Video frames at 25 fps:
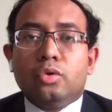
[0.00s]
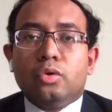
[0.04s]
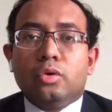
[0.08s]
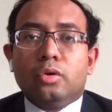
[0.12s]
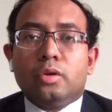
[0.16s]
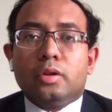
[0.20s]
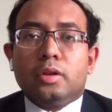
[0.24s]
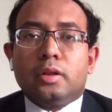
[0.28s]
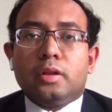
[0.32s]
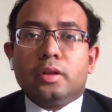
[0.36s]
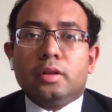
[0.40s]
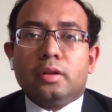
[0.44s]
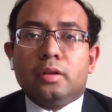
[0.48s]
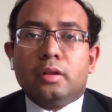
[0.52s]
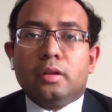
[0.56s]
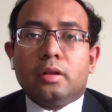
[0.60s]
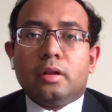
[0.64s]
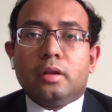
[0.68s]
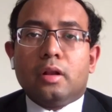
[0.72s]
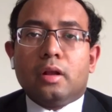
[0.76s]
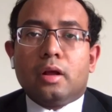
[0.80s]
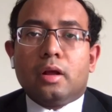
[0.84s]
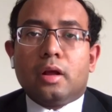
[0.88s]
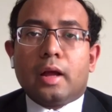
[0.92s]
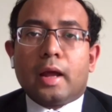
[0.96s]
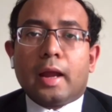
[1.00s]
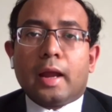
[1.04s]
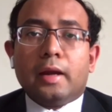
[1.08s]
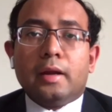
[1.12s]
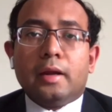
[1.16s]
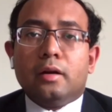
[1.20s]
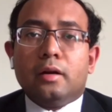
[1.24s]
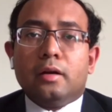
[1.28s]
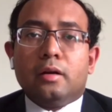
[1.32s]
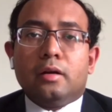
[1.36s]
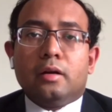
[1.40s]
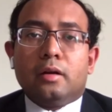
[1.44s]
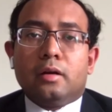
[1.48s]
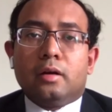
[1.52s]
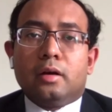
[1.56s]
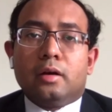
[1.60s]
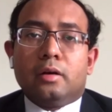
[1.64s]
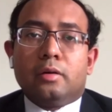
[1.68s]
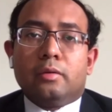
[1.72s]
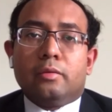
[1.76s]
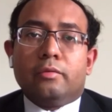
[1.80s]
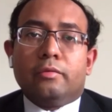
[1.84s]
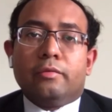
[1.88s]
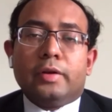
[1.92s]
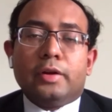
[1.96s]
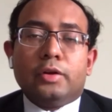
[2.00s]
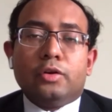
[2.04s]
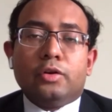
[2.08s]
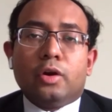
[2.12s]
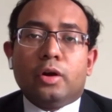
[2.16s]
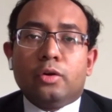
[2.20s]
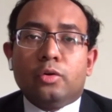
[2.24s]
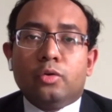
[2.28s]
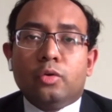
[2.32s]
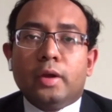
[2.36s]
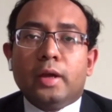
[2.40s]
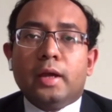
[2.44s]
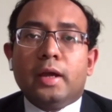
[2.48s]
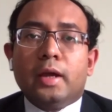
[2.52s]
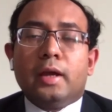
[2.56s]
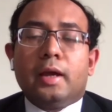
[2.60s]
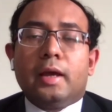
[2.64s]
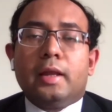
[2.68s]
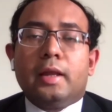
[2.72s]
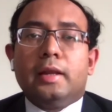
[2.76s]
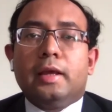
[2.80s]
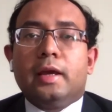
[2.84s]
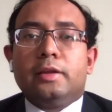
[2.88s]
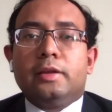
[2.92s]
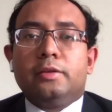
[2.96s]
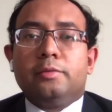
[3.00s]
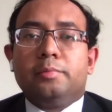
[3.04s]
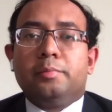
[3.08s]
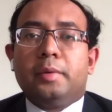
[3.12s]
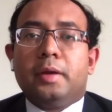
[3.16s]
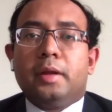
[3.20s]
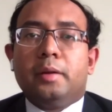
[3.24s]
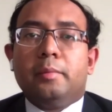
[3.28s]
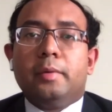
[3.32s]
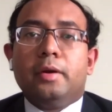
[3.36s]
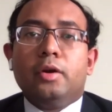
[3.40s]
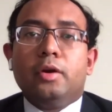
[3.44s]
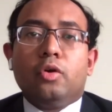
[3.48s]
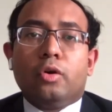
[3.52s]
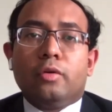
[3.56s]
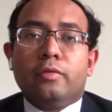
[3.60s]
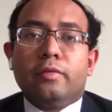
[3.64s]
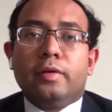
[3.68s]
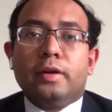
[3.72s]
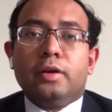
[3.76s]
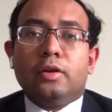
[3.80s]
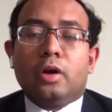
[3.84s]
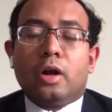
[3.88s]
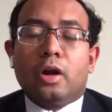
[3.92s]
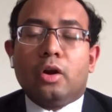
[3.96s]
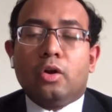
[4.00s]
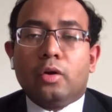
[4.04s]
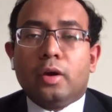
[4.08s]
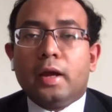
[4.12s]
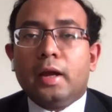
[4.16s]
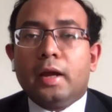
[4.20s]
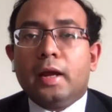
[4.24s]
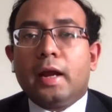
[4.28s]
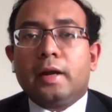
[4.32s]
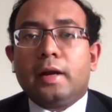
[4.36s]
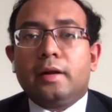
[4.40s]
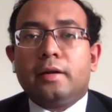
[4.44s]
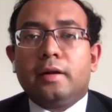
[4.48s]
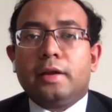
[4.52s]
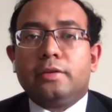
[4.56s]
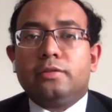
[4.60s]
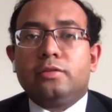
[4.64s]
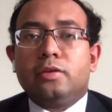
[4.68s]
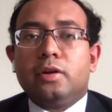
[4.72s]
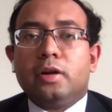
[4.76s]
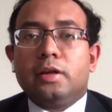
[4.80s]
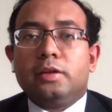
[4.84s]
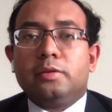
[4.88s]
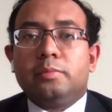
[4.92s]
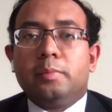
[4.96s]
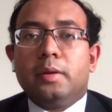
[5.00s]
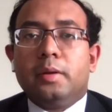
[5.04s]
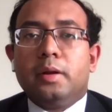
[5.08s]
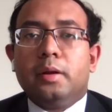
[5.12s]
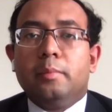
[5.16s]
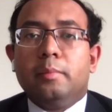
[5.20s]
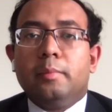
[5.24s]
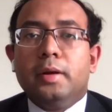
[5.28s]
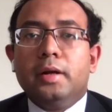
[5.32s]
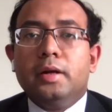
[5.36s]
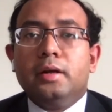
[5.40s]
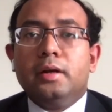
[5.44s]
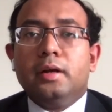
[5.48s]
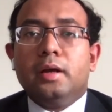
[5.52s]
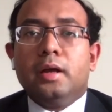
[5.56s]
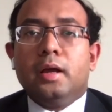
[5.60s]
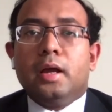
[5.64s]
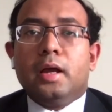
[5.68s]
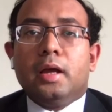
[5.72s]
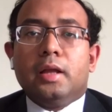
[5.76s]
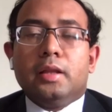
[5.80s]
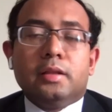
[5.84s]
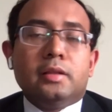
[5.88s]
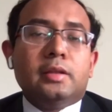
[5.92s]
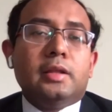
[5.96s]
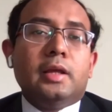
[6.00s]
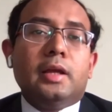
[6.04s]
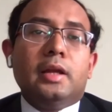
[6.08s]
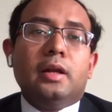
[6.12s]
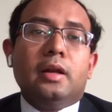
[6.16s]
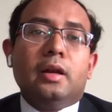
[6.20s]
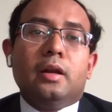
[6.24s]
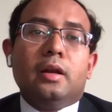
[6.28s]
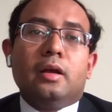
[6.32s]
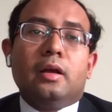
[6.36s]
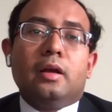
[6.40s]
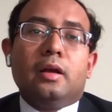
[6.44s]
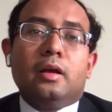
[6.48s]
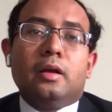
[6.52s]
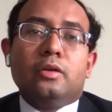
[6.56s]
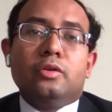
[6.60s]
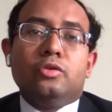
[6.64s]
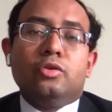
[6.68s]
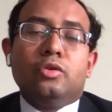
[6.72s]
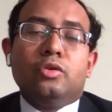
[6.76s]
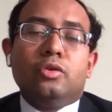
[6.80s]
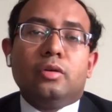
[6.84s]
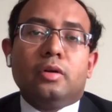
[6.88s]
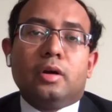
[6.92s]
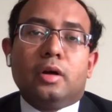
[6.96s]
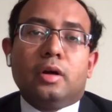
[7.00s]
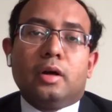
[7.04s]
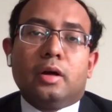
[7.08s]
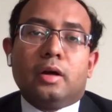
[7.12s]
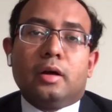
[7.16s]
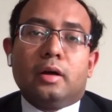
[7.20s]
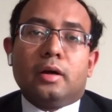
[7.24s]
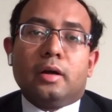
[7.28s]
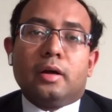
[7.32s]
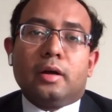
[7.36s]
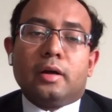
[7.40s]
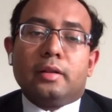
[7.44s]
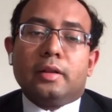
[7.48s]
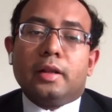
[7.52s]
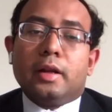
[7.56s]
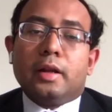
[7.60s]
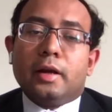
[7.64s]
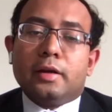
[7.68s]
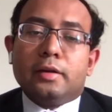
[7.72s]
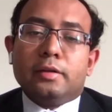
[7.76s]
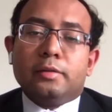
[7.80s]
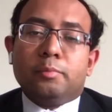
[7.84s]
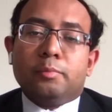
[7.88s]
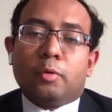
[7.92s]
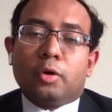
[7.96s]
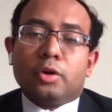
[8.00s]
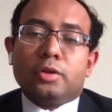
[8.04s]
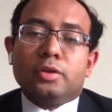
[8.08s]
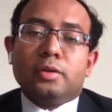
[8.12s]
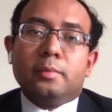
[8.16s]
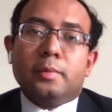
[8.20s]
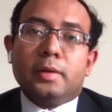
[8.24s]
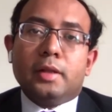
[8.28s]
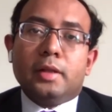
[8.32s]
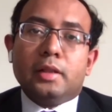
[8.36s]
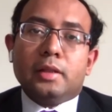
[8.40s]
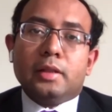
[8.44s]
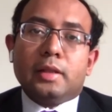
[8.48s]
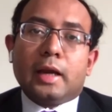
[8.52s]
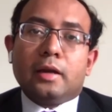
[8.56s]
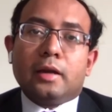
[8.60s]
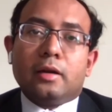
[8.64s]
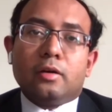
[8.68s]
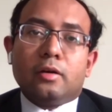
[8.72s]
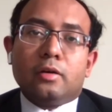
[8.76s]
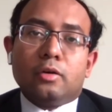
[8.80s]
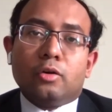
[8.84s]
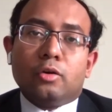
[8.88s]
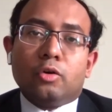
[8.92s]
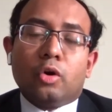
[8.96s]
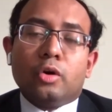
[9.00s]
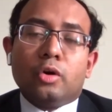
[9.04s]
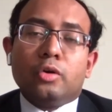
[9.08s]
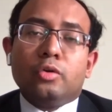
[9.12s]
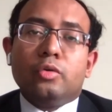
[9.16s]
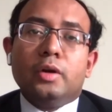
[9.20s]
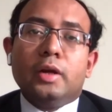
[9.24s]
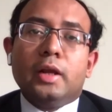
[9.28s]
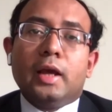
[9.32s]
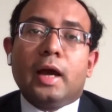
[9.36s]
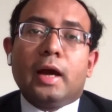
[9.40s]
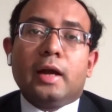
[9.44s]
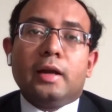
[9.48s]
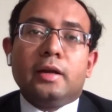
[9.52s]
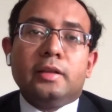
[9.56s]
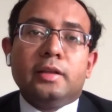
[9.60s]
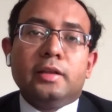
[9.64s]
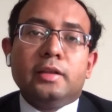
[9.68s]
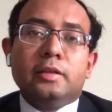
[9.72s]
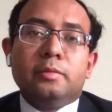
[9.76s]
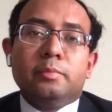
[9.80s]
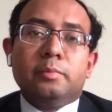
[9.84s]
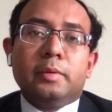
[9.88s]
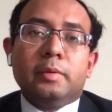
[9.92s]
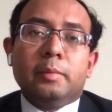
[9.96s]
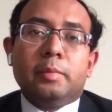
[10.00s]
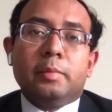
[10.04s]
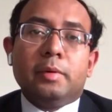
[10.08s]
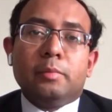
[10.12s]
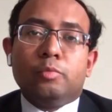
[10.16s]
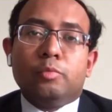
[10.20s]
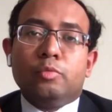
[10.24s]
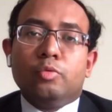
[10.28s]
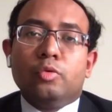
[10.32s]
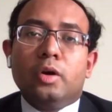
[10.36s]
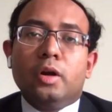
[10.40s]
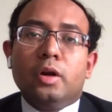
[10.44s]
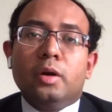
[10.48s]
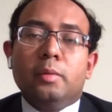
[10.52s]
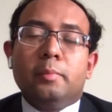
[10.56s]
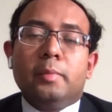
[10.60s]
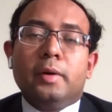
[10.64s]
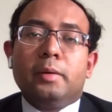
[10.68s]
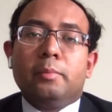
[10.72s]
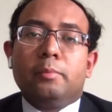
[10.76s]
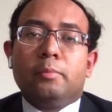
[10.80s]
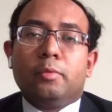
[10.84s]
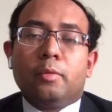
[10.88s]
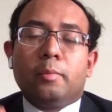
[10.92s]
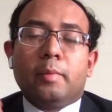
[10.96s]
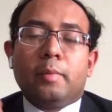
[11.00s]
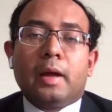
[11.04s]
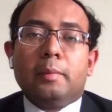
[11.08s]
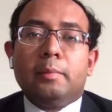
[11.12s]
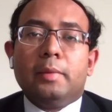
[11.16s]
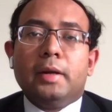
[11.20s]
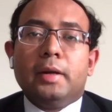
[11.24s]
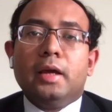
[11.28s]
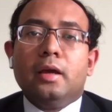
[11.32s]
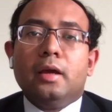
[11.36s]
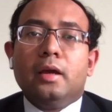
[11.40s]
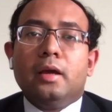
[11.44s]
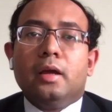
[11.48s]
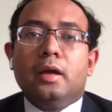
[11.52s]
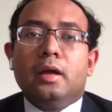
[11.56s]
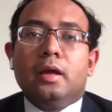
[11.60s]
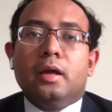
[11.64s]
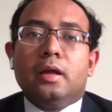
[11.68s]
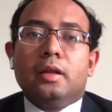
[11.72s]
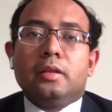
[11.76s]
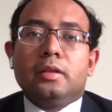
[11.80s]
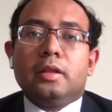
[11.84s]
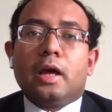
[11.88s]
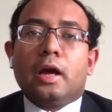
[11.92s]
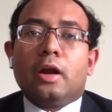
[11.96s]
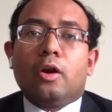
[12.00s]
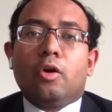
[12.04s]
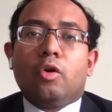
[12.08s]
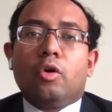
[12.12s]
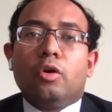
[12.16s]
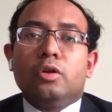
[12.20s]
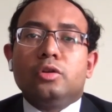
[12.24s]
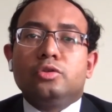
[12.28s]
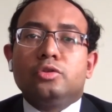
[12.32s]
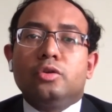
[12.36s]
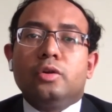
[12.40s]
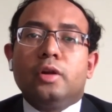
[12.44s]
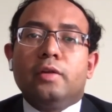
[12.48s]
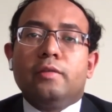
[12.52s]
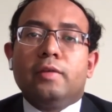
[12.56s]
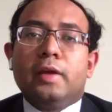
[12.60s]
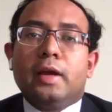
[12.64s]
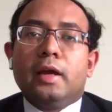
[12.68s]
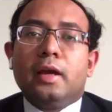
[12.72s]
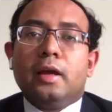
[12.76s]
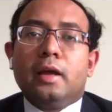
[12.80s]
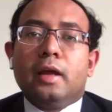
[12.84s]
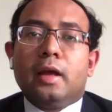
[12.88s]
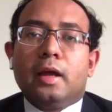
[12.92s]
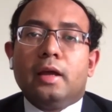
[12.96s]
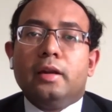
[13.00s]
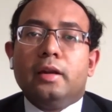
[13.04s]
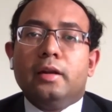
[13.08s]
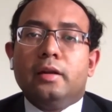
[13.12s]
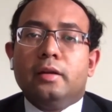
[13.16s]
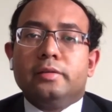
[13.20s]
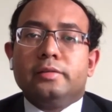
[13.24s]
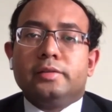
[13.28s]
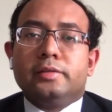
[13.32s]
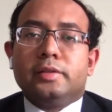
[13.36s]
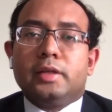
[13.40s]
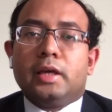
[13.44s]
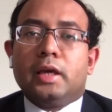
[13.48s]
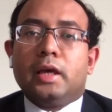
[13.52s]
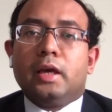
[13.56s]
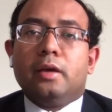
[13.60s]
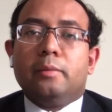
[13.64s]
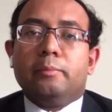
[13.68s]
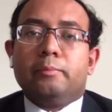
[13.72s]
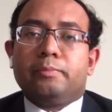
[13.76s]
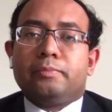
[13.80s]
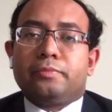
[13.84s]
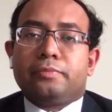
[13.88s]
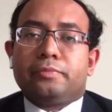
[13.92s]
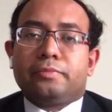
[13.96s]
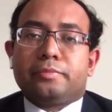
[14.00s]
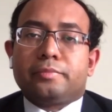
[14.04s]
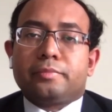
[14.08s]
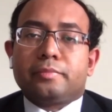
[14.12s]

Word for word: So, and uh, when you are doing any experiment or when you are looking at natural experiment, then you then it is possible that not only are these people poor, but probably they are also living in, say,